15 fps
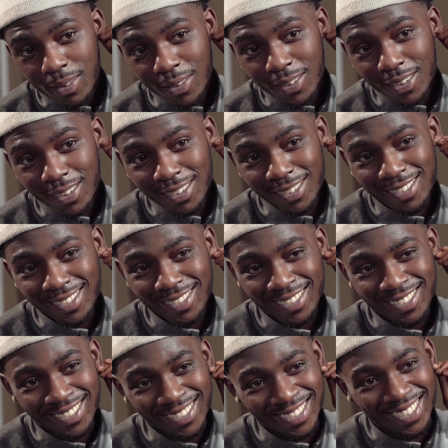Glad to have you
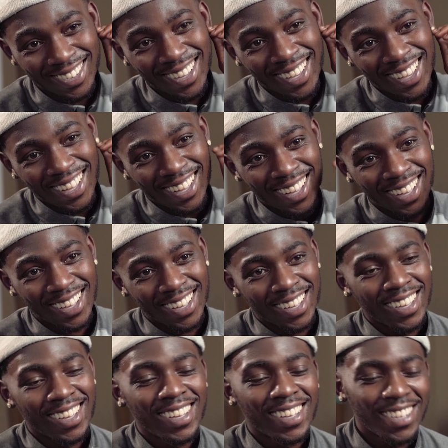here.
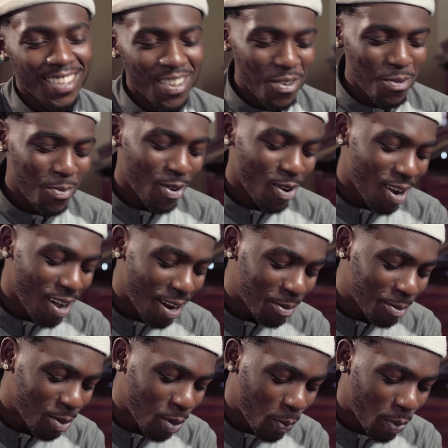Rubberbann. No
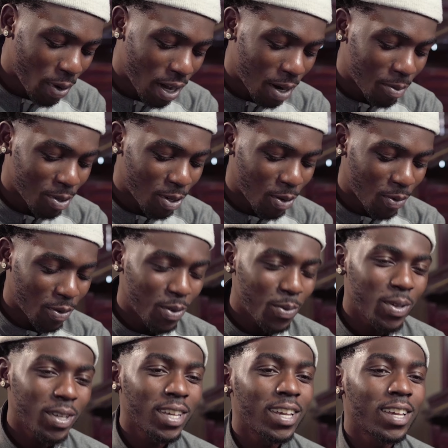problems, no problems. Hopefully
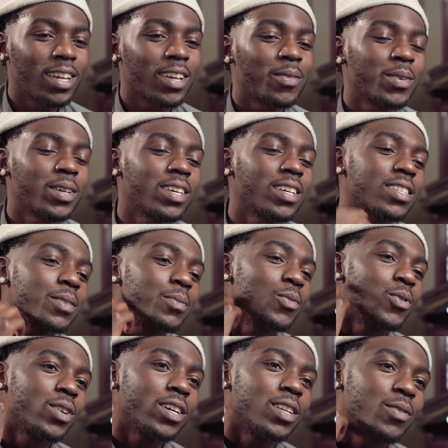we got we get some
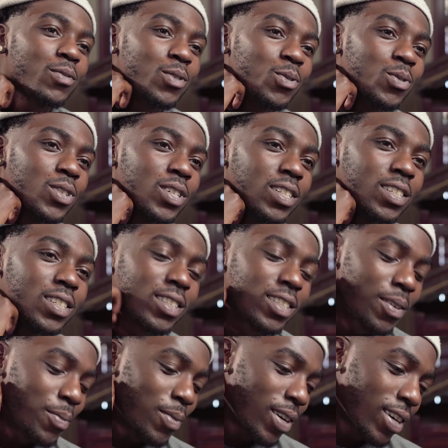more interviews and this
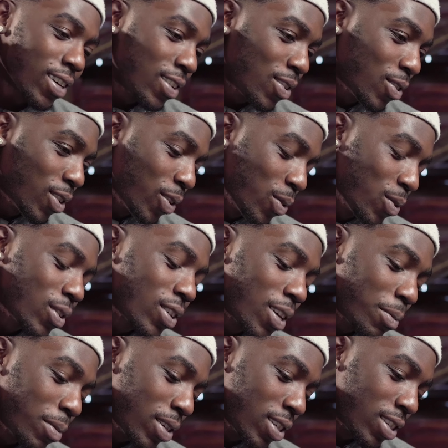shit, man. You know,
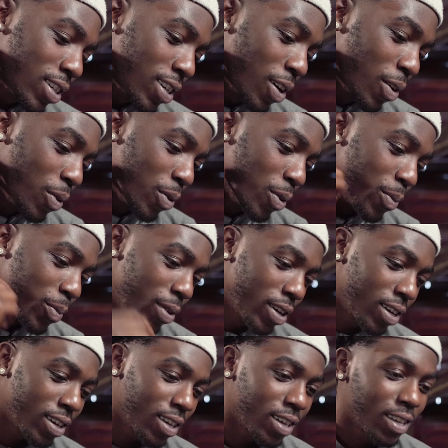keep this shit going,
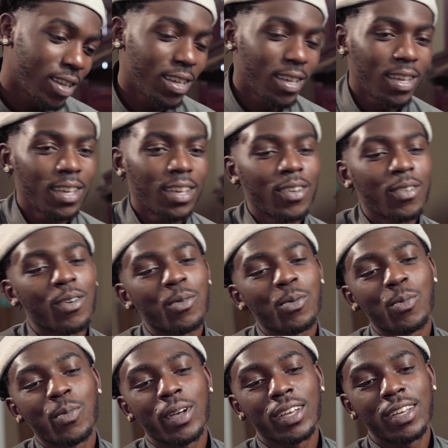man. I
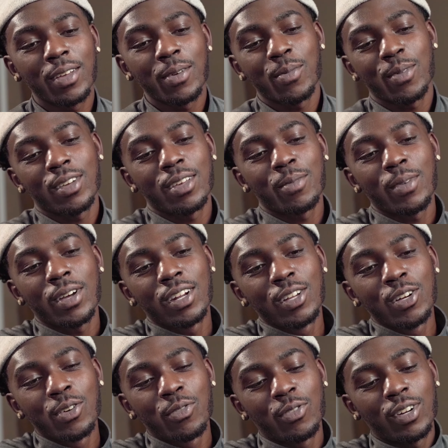was man. My
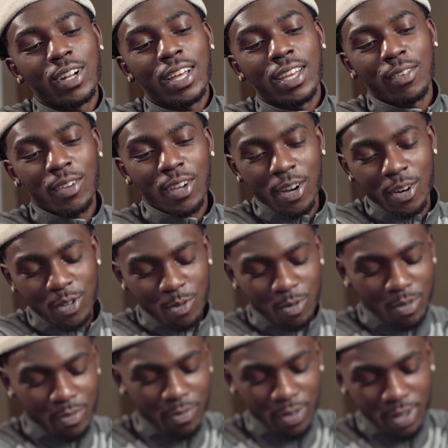love for life, I didn't know
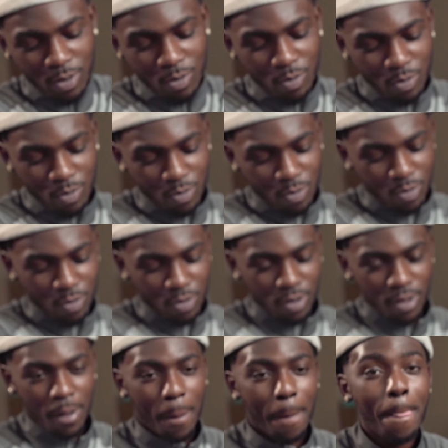what the fuck going on.
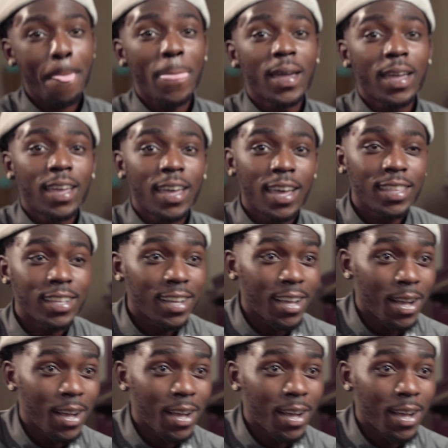had to